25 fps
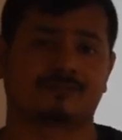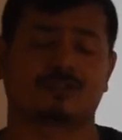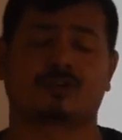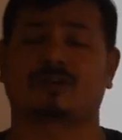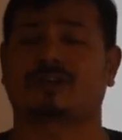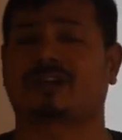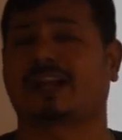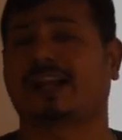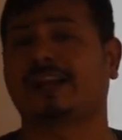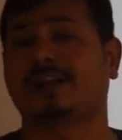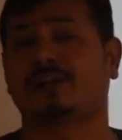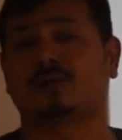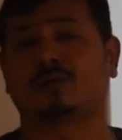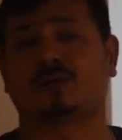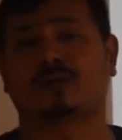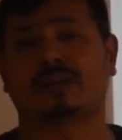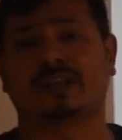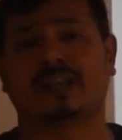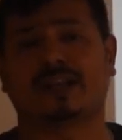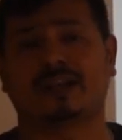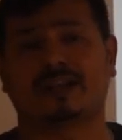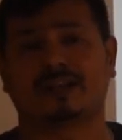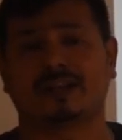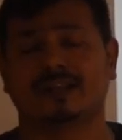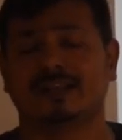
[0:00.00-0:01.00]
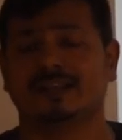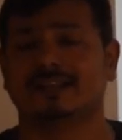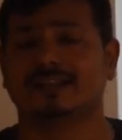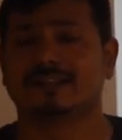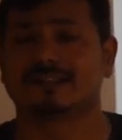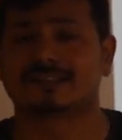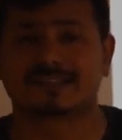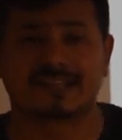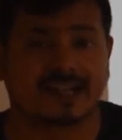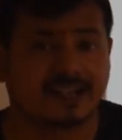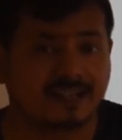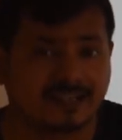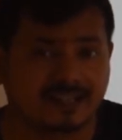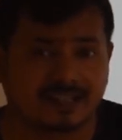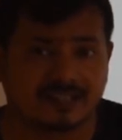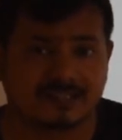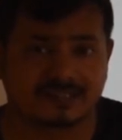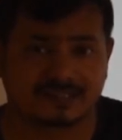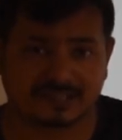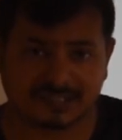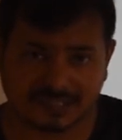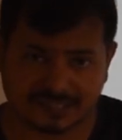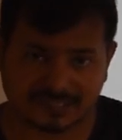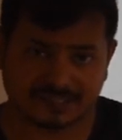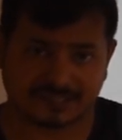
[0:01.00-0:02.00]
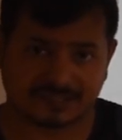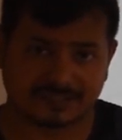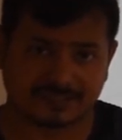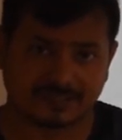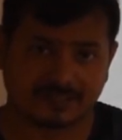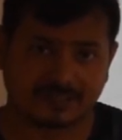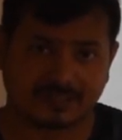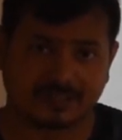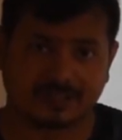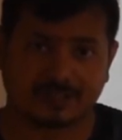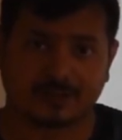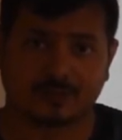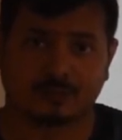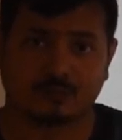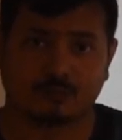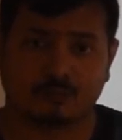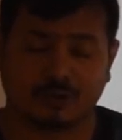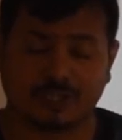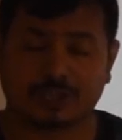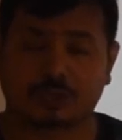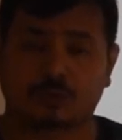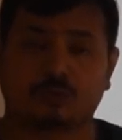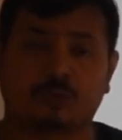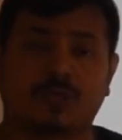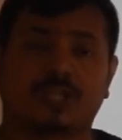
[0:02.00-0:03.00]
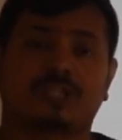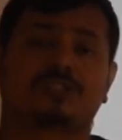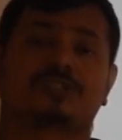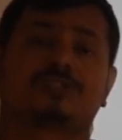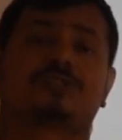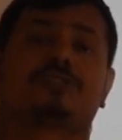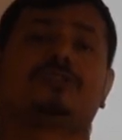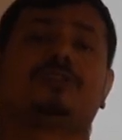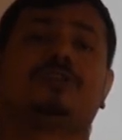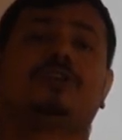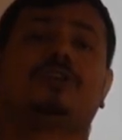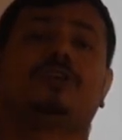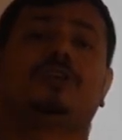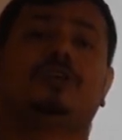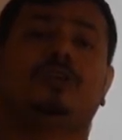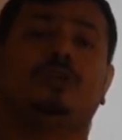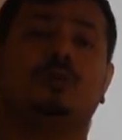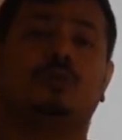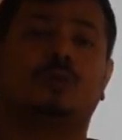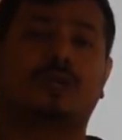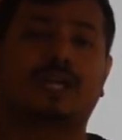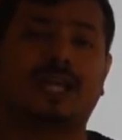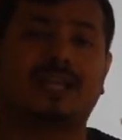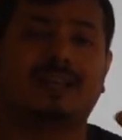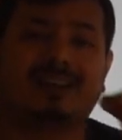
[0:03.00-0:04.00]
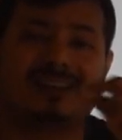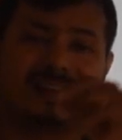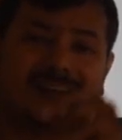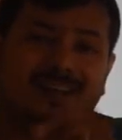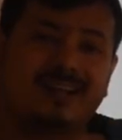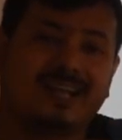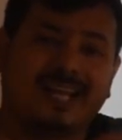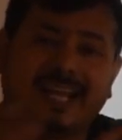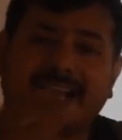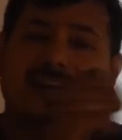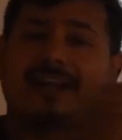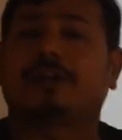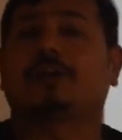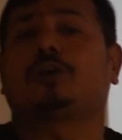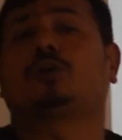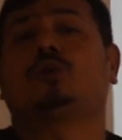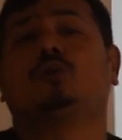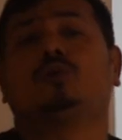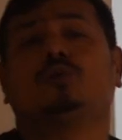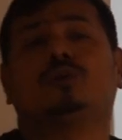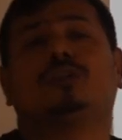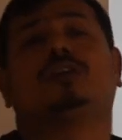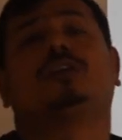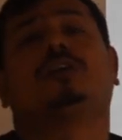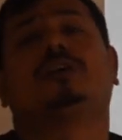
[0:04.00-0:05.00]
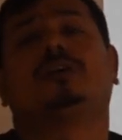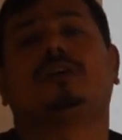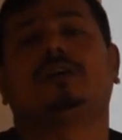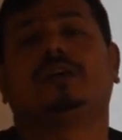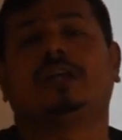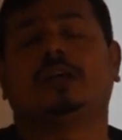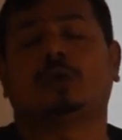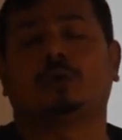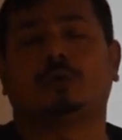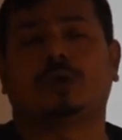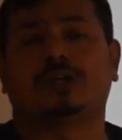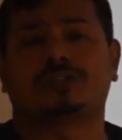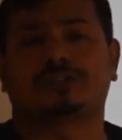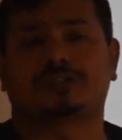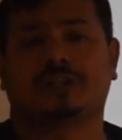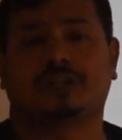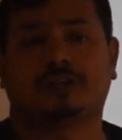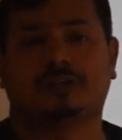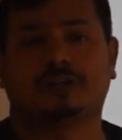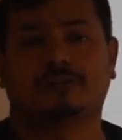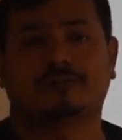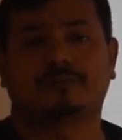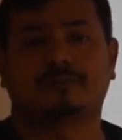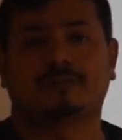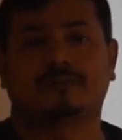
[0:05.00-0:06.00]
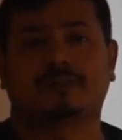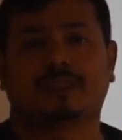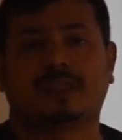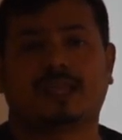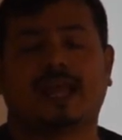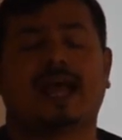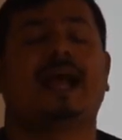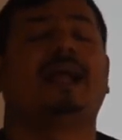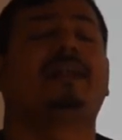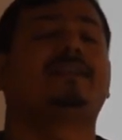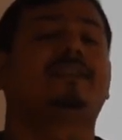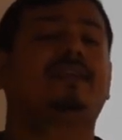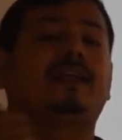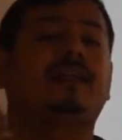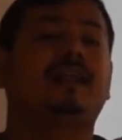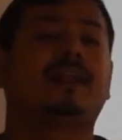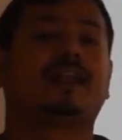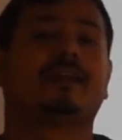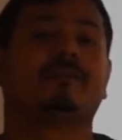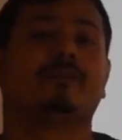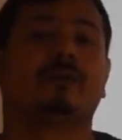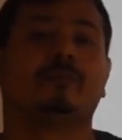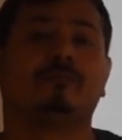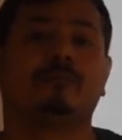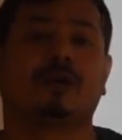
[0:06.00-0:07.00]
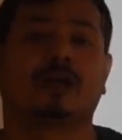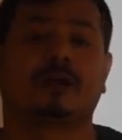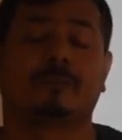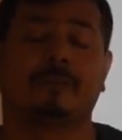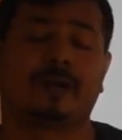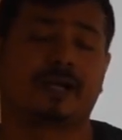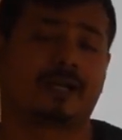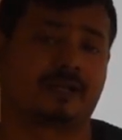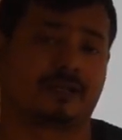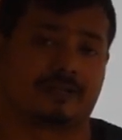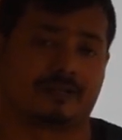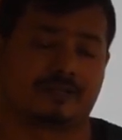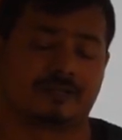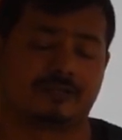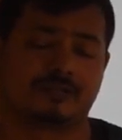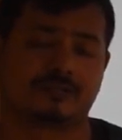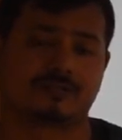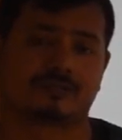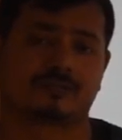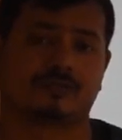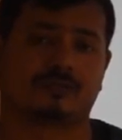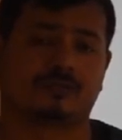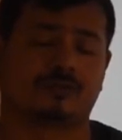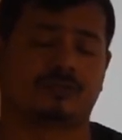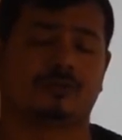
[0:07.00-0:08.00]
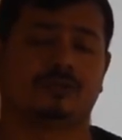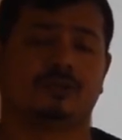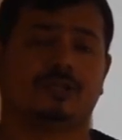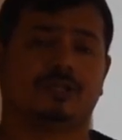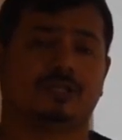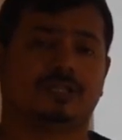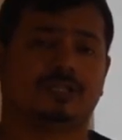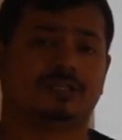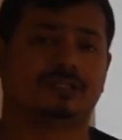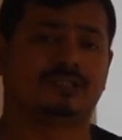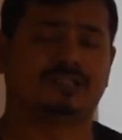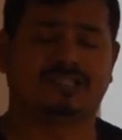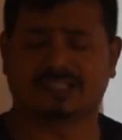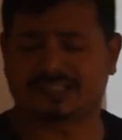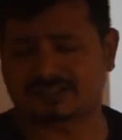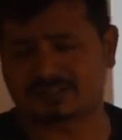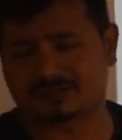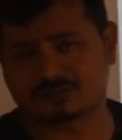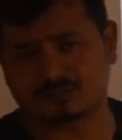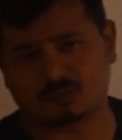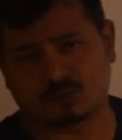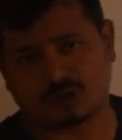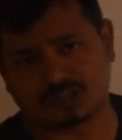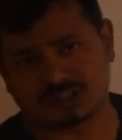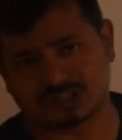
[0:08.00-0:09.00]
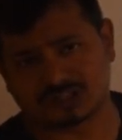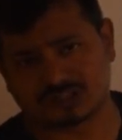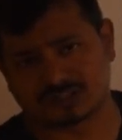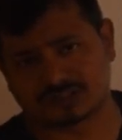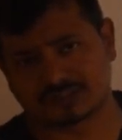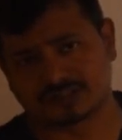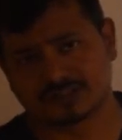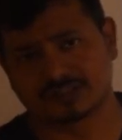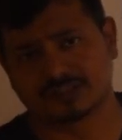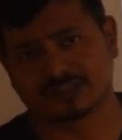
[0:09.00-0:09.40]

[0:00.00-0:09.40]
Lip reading: or trying to create sentences with which you can relate to the equation and then remember better. So this was